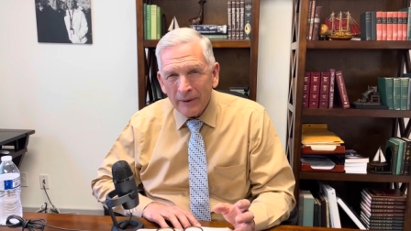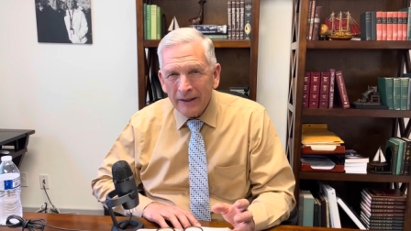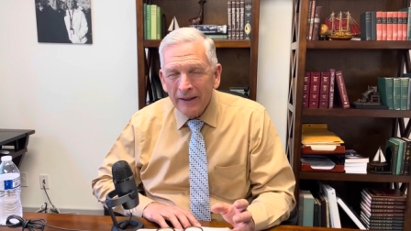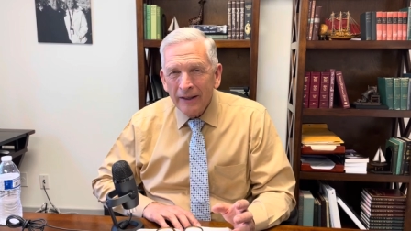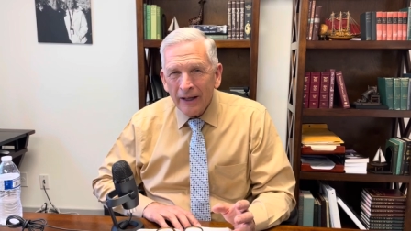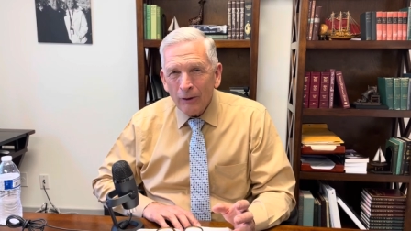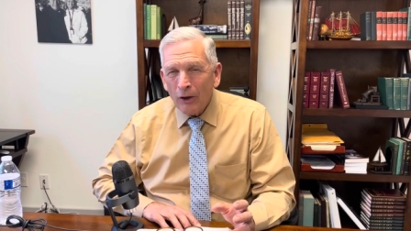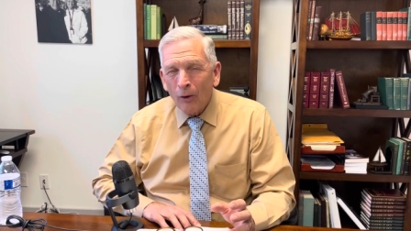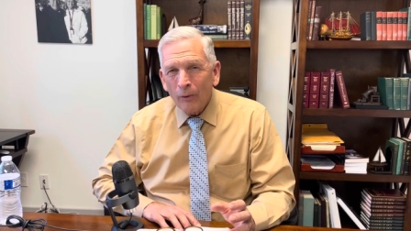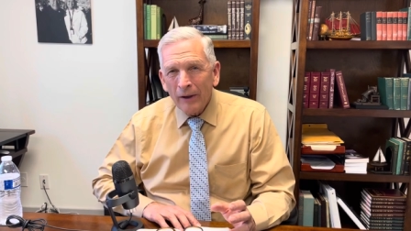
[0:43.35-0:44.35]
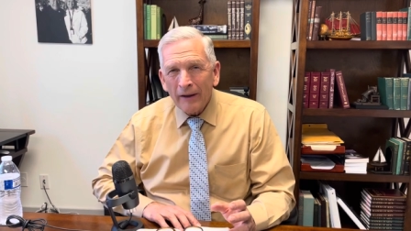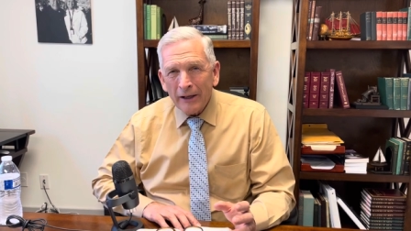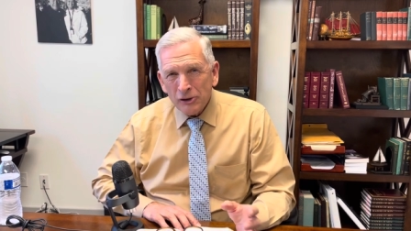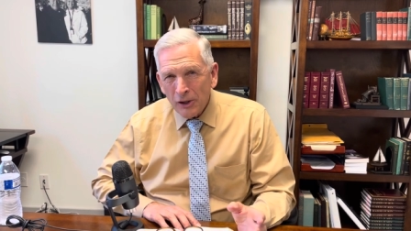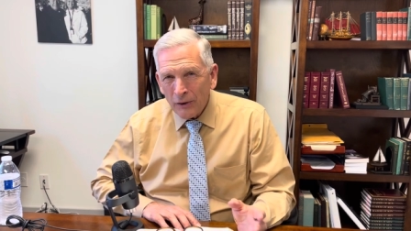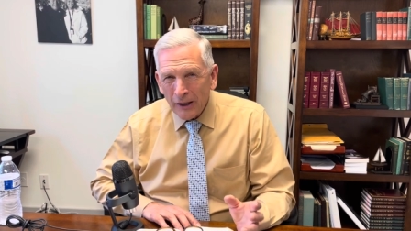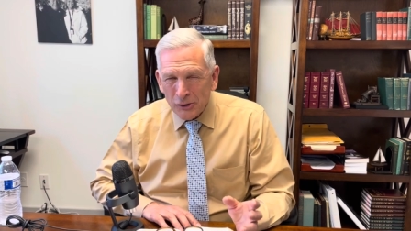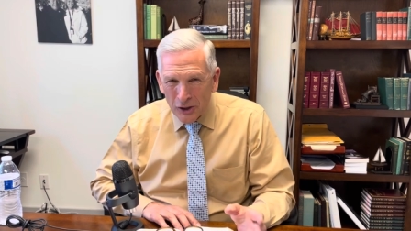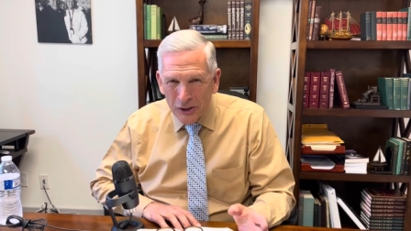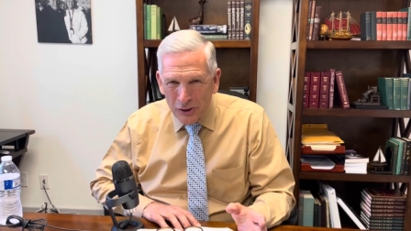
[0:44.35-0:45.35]
And you don't realize she thinks
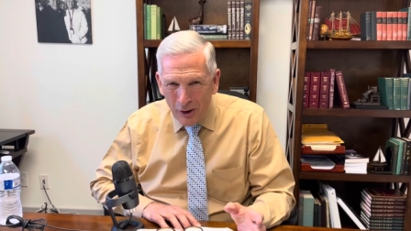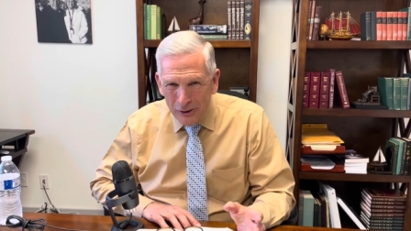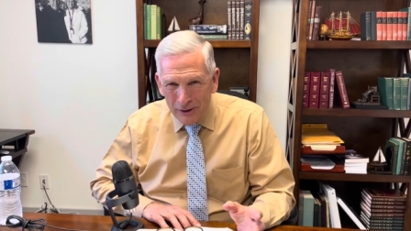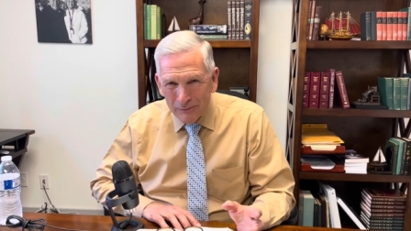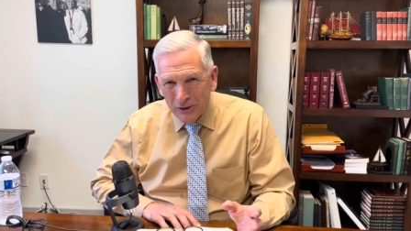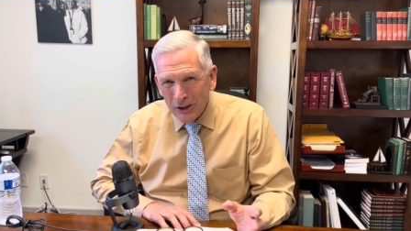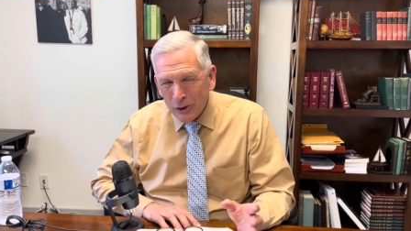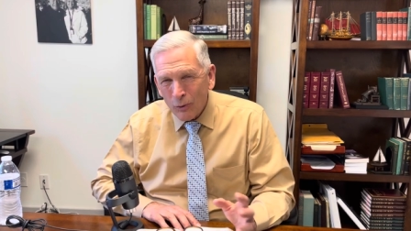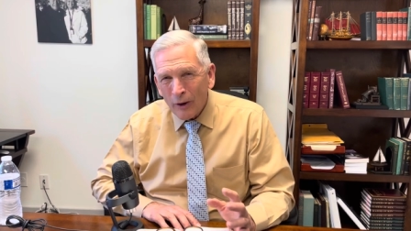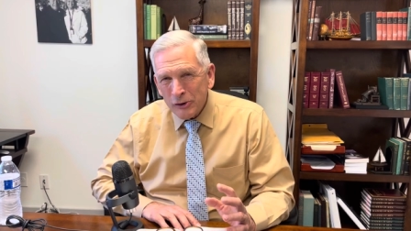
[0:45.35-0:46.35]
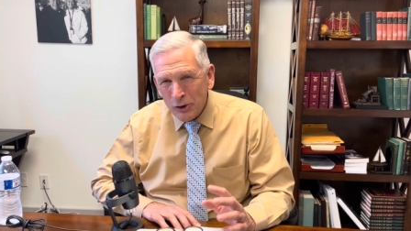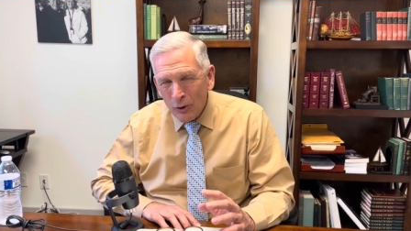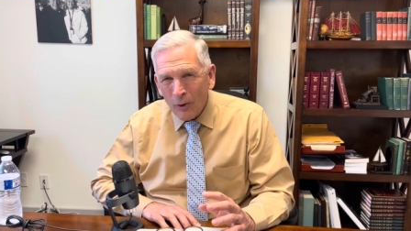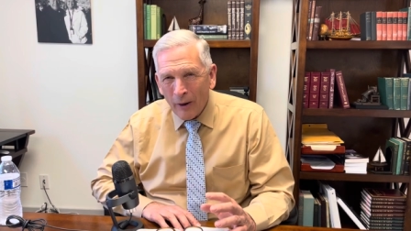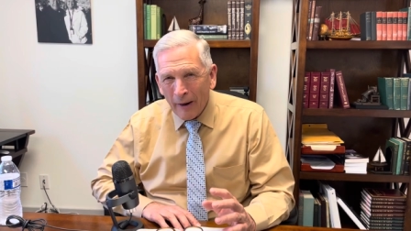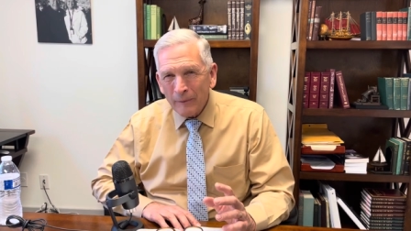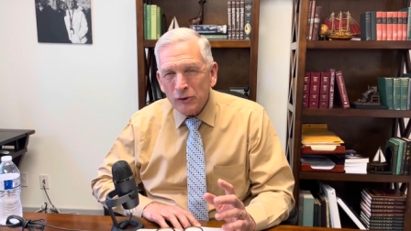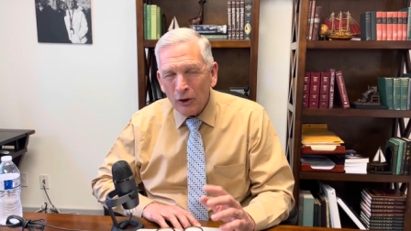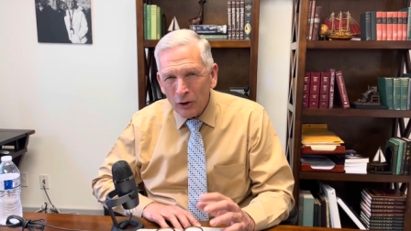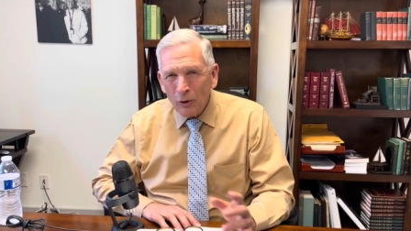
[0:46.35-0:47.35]
she's awesome. She just wants you around,
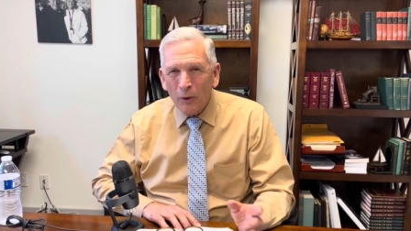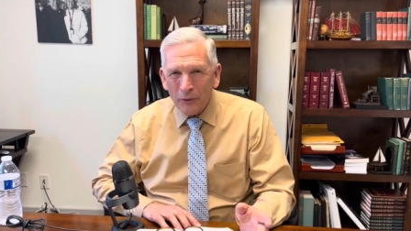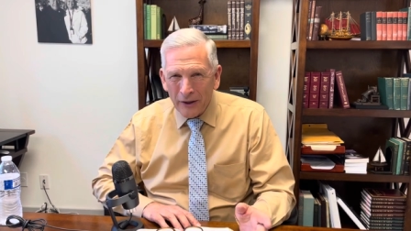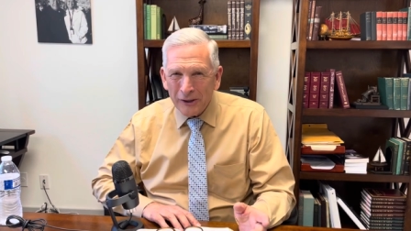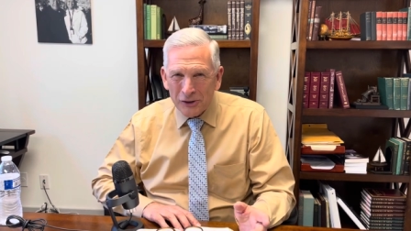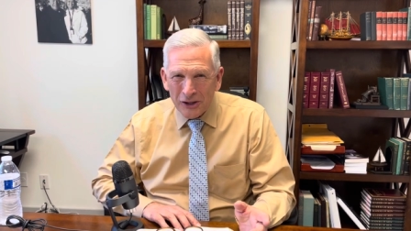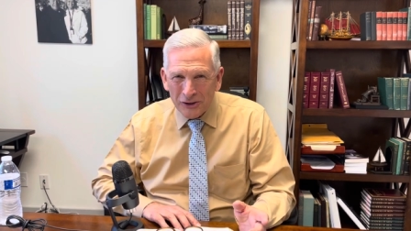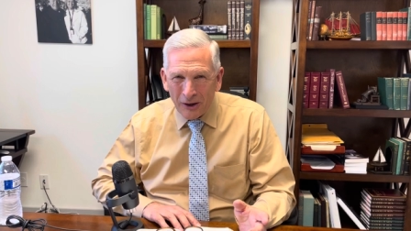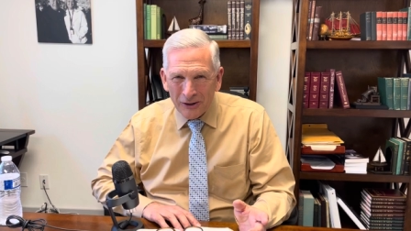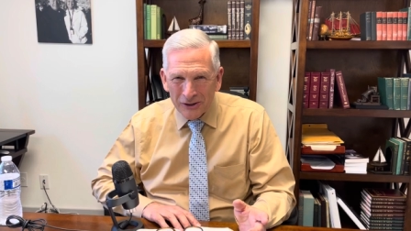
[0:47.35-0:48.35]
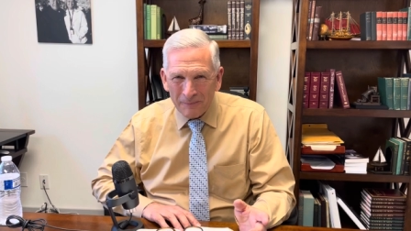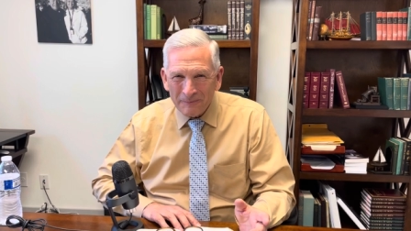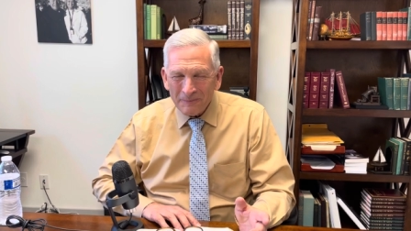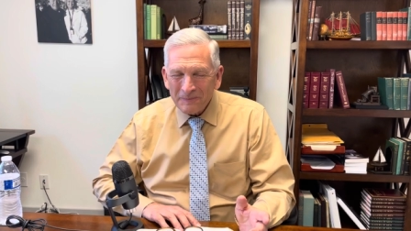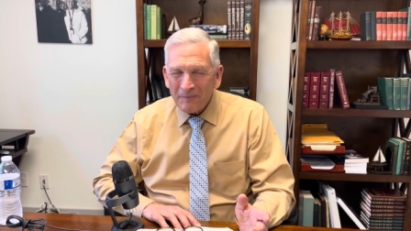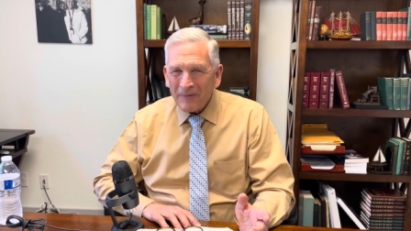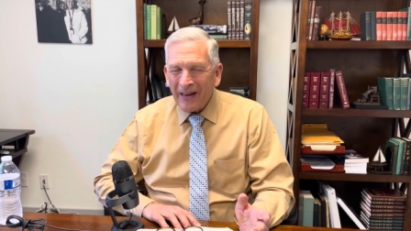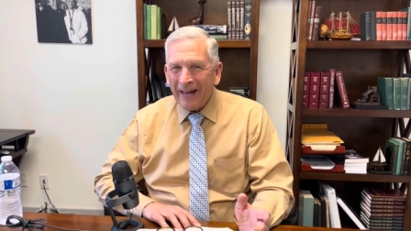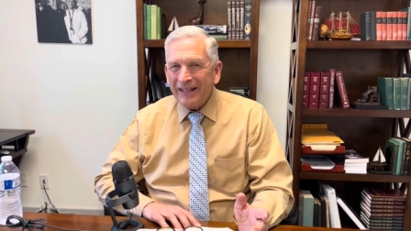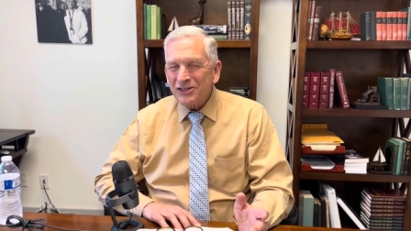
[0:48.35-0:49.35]
so you will think she's awesome.
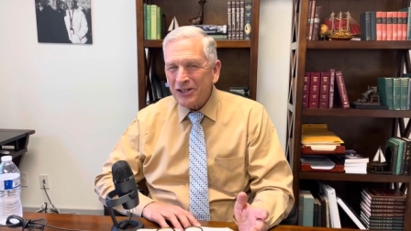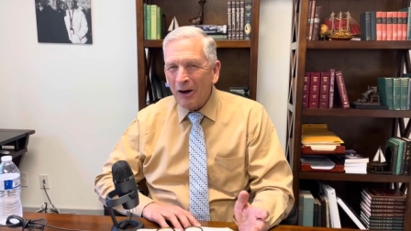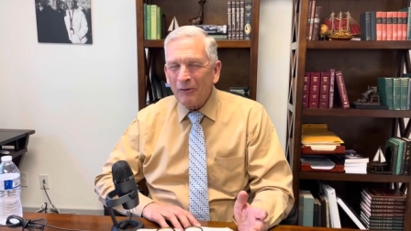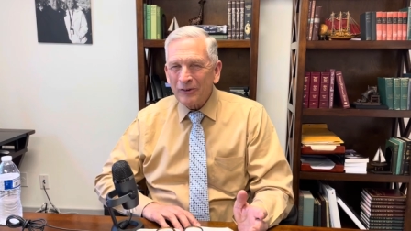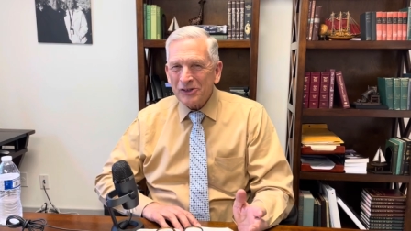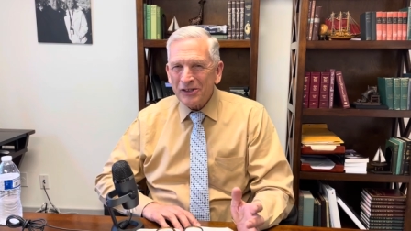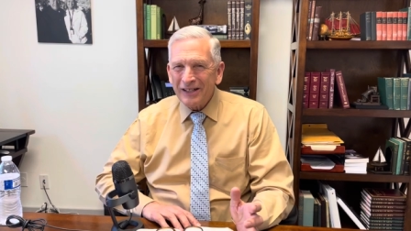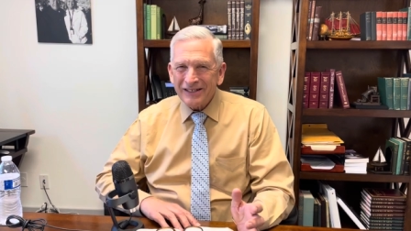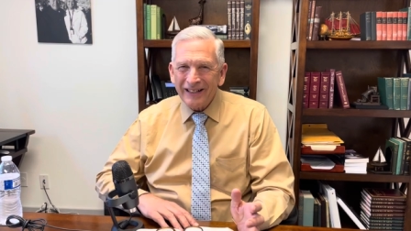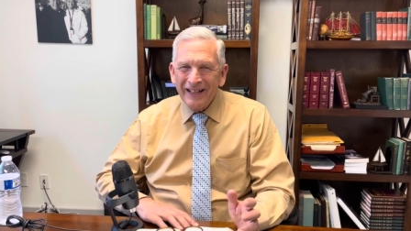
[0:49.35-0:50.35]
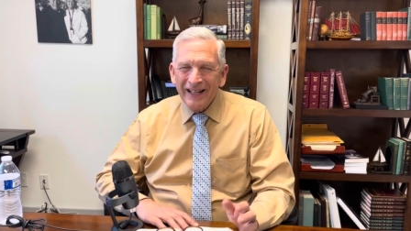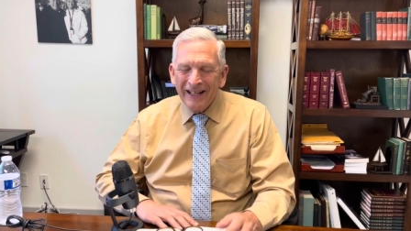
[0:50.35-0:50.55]
And selfishness and